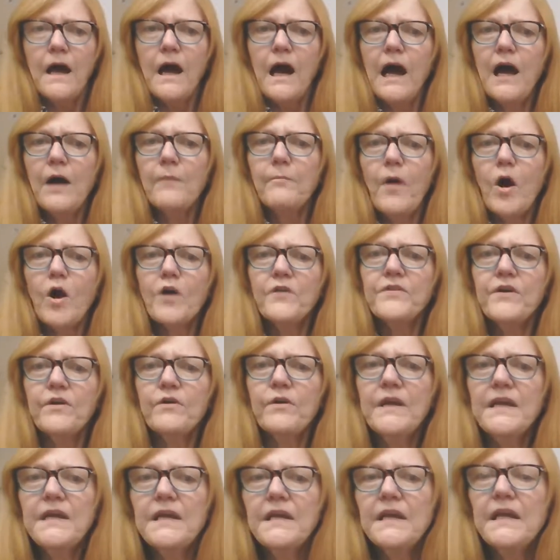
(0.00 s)
Are
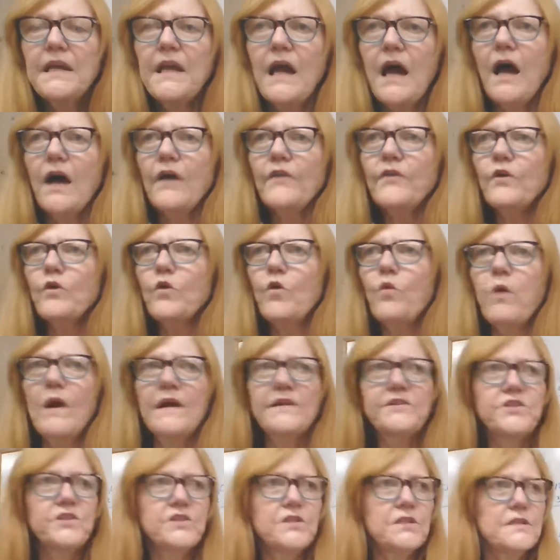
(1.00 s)
there any other
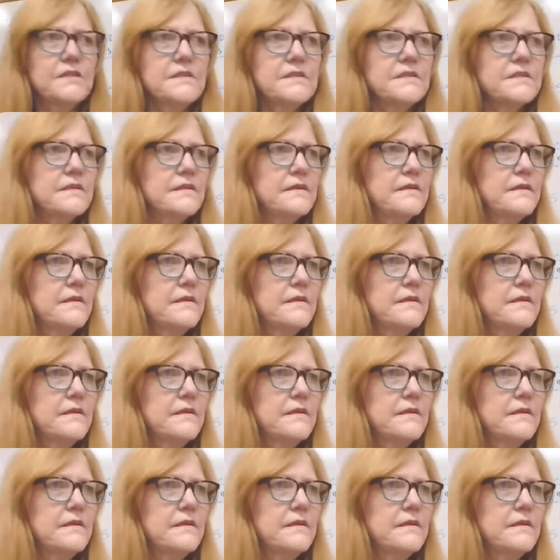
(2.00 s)
questions?